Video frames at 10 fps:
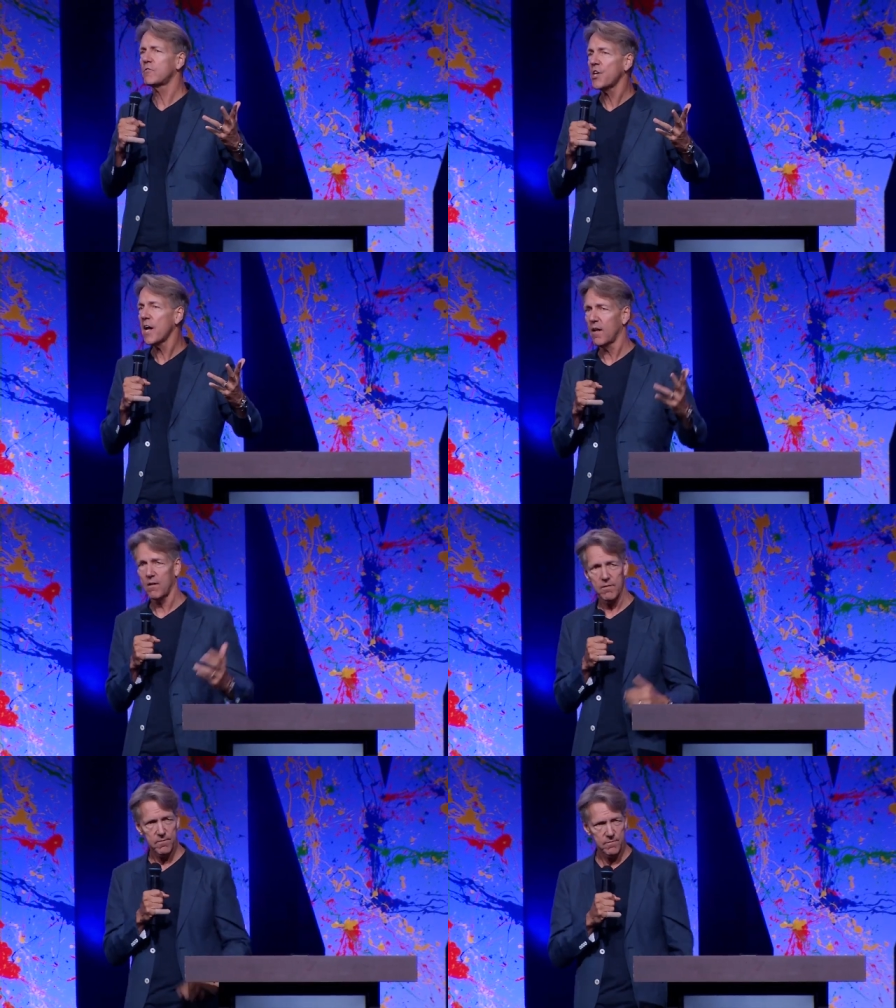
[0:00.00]
of jail
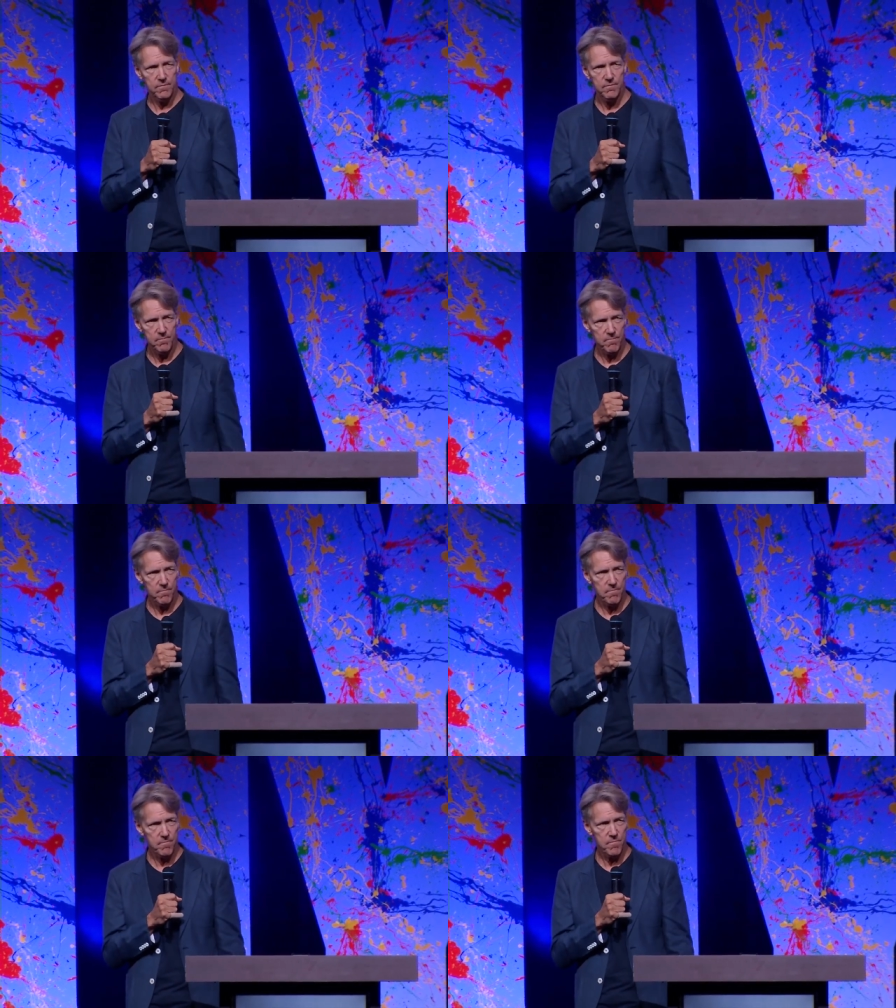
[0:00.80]

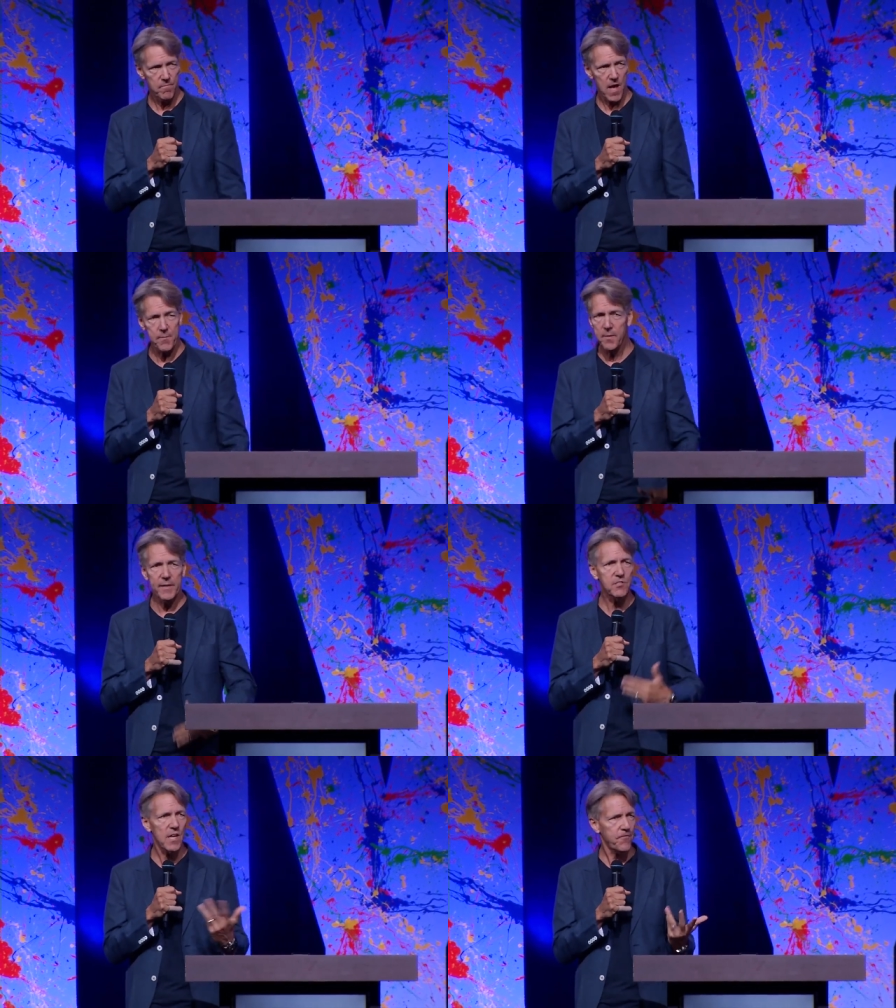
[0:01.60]
I'm going to
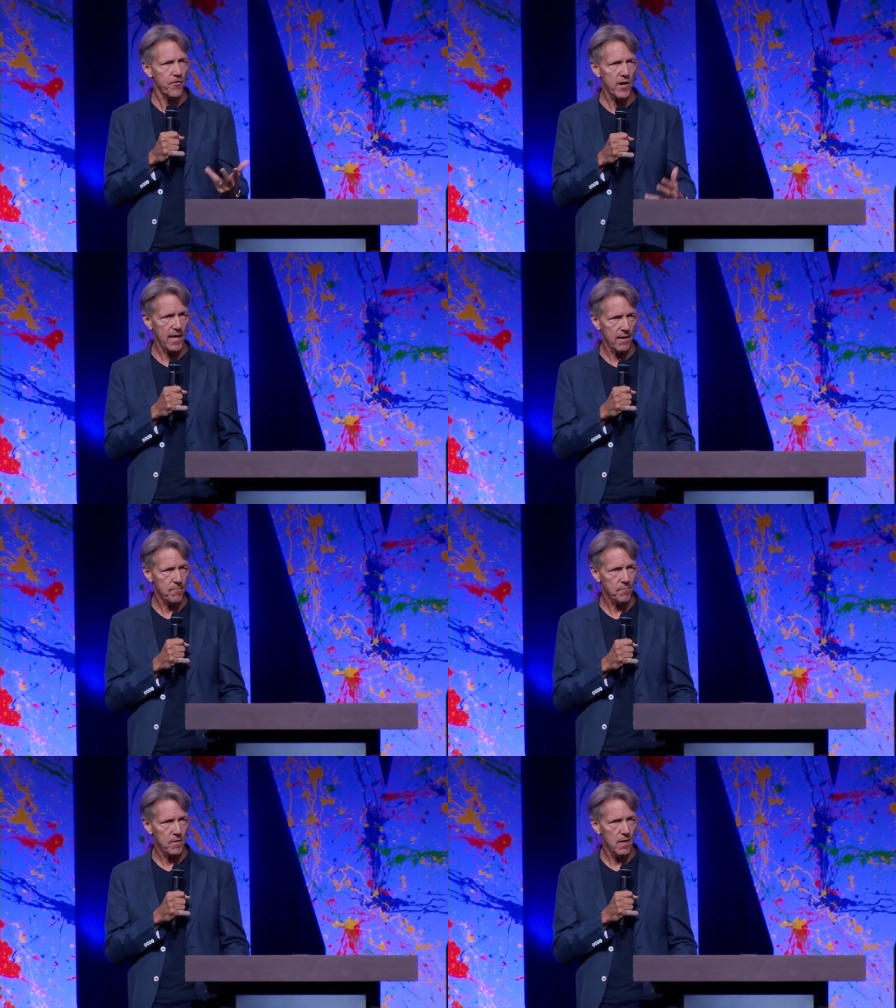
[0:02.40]
be set free.
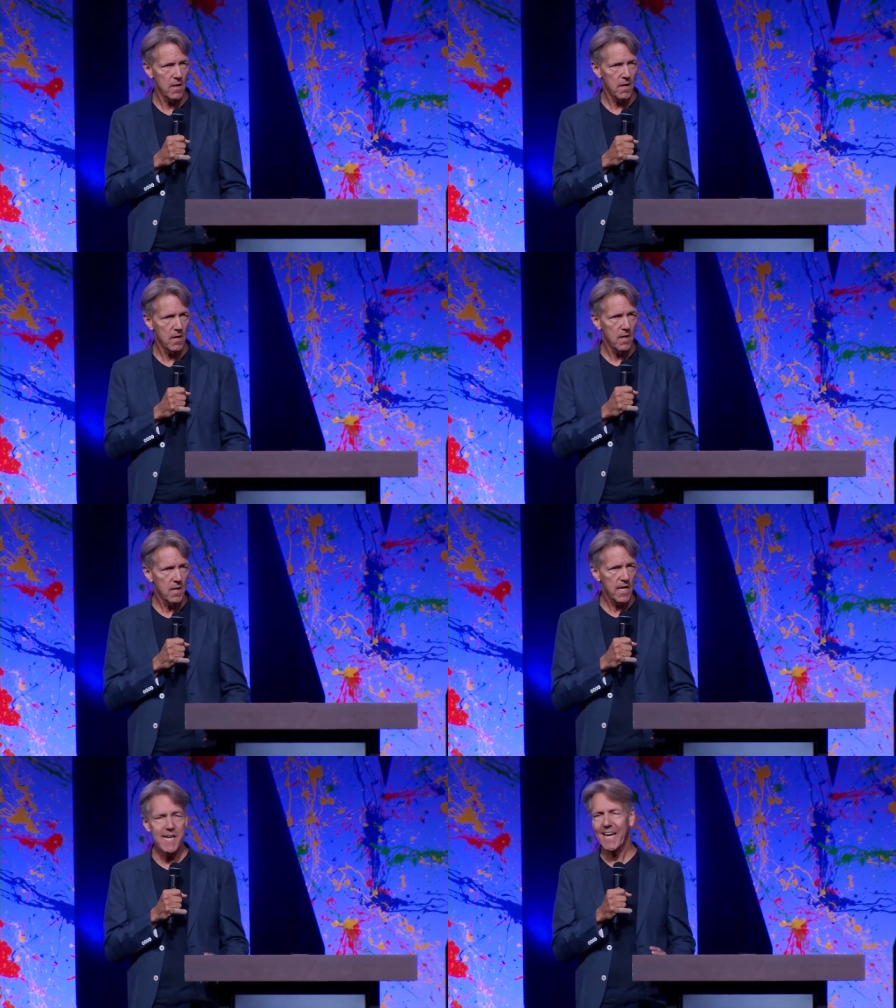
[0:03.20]

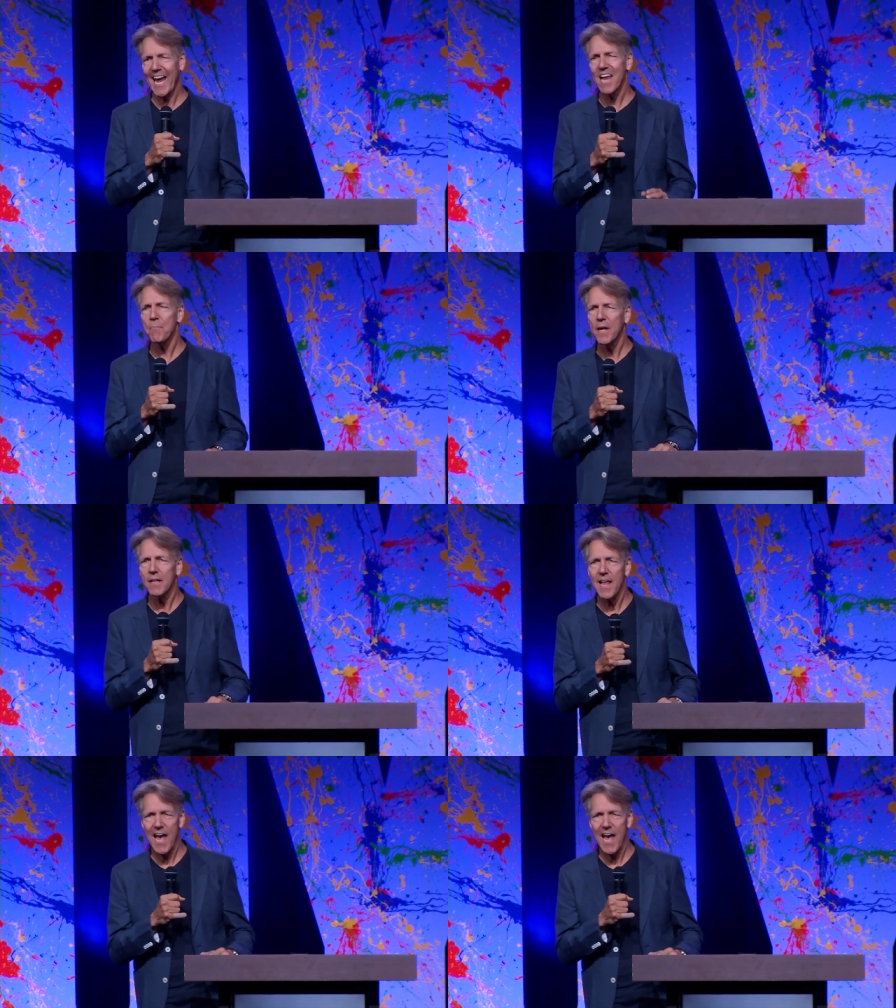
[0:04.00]
He can't mean